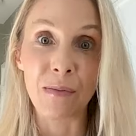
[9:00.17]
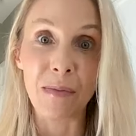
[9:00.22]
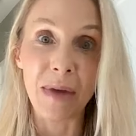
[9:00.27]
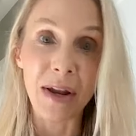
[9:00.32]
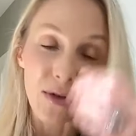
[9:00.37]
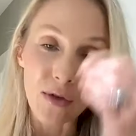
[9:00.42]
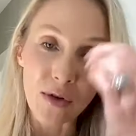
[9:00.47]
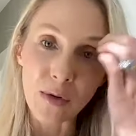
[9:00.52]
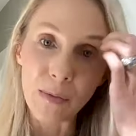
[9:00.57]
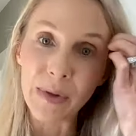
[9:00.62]
with
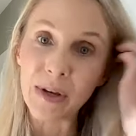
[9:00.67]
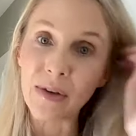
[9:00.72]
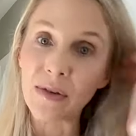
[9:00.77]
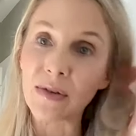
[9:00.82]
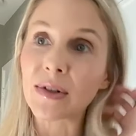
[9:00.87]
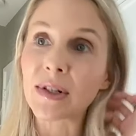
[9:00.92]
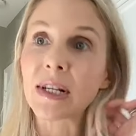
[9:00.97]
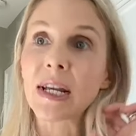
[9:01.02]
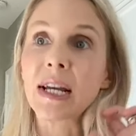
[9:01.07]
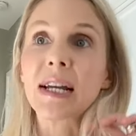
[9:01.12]
medical
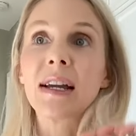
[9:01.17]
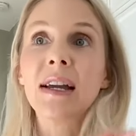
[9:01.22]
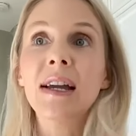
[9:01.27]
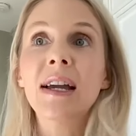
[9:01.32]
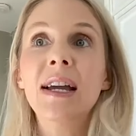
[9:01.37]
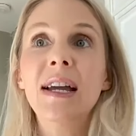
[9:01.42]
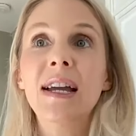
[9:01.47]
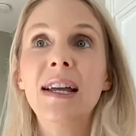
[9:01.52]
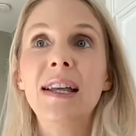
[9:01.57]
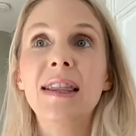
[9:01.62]
bills. Like
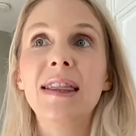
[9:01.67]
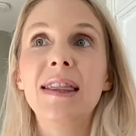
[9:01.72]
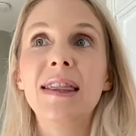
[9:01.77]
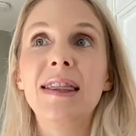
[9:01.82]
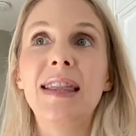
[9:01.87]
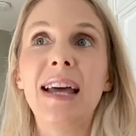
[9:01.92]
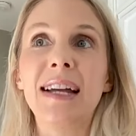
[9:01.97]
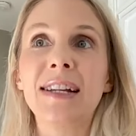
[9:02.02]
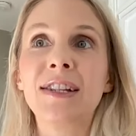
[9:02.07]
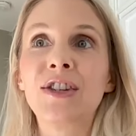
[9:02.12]

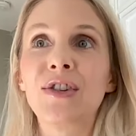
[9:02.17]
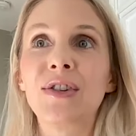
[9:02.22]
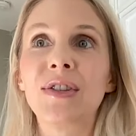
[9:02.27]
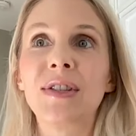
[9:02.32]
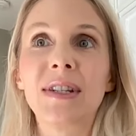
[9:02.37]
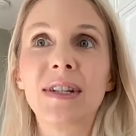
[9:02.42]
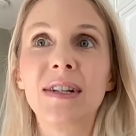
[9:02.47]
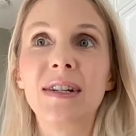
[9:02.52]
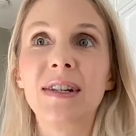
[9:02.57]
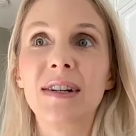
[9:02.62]
that's
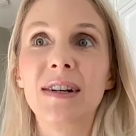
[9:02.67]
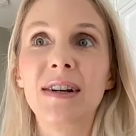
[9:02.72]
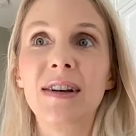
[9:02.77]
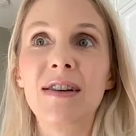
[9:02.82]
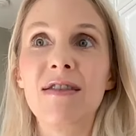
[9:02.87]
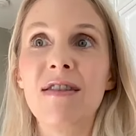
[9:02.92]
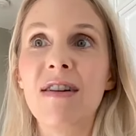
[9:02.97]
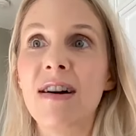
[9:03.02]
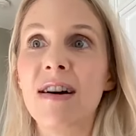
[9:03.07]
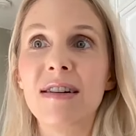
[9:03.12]
just
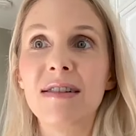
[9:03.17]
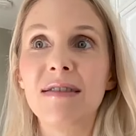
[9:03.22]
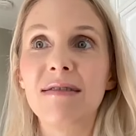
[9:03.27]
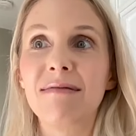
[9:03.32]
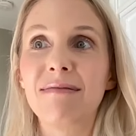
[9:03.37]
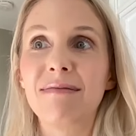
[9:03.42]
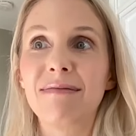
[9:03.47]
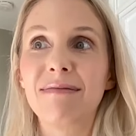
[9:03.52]
not